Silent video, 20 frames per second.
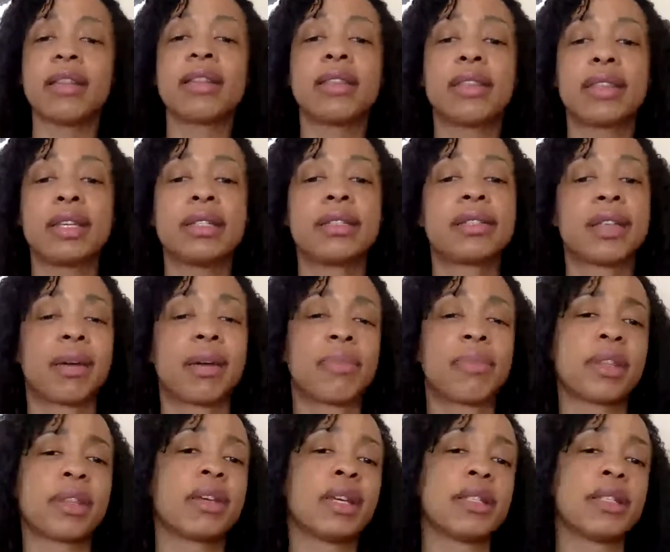and the other thing,
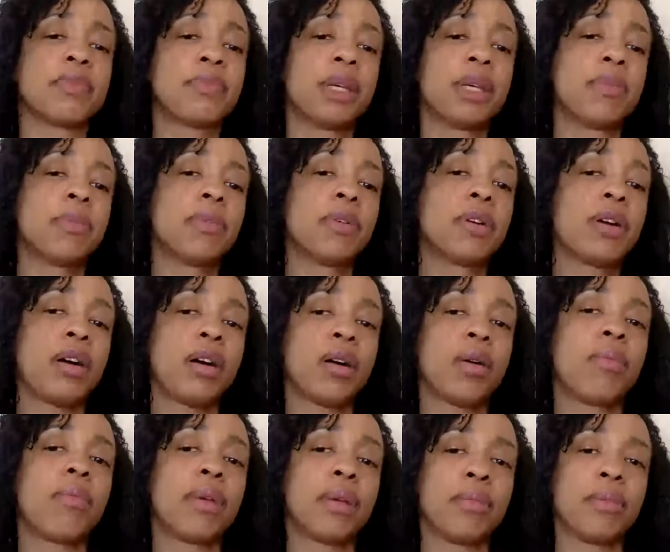Tabitha, is people
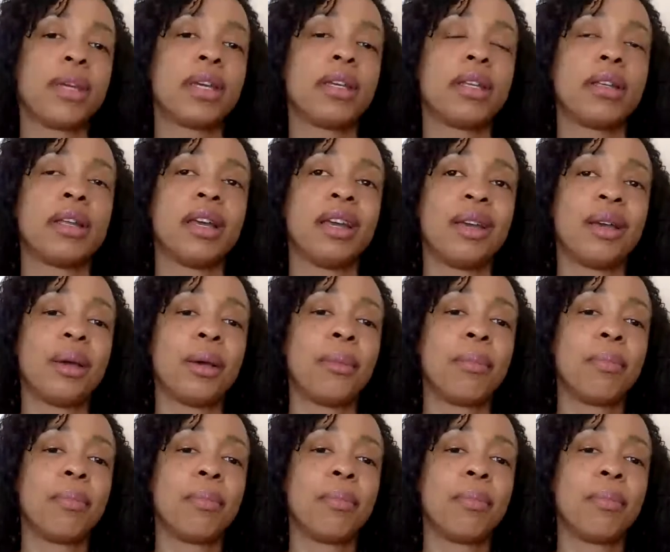call women